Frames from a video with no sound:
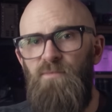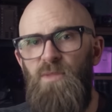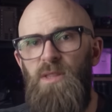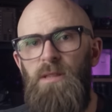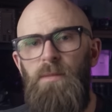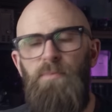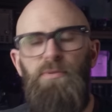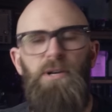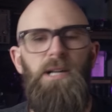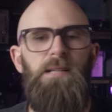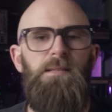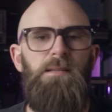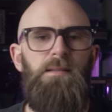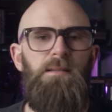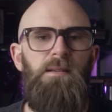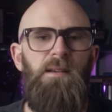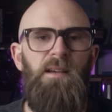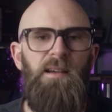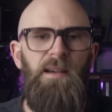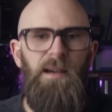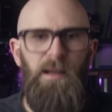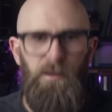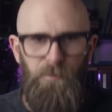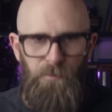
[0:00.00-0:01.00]
The press
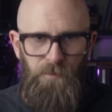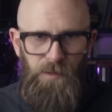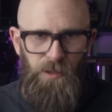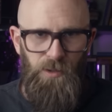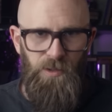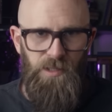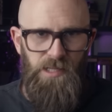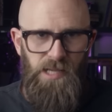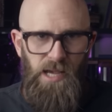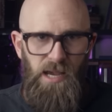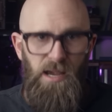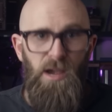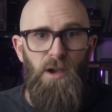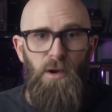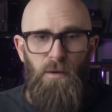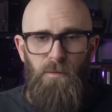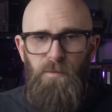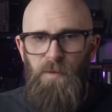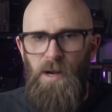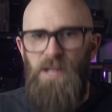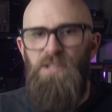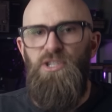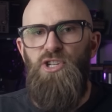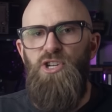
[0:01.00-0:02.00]
had a field day.
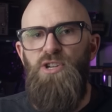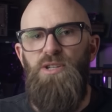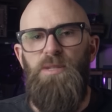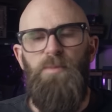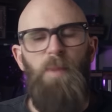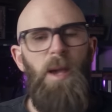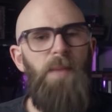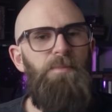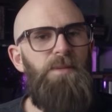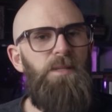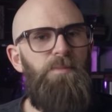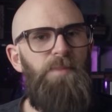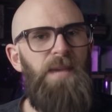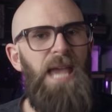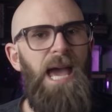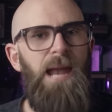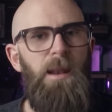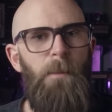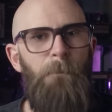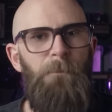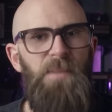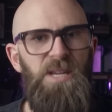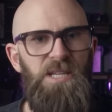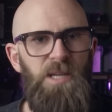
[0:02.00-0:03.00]
French newspapers began
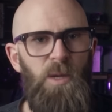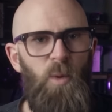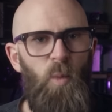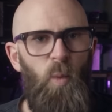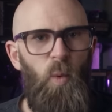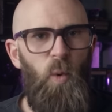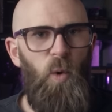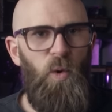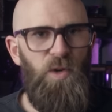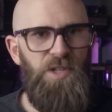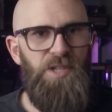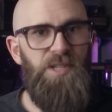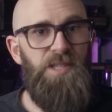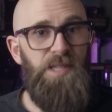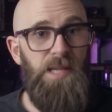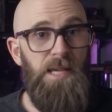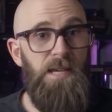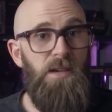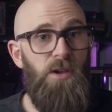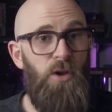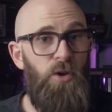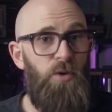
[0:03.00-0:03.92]
a bidding war to see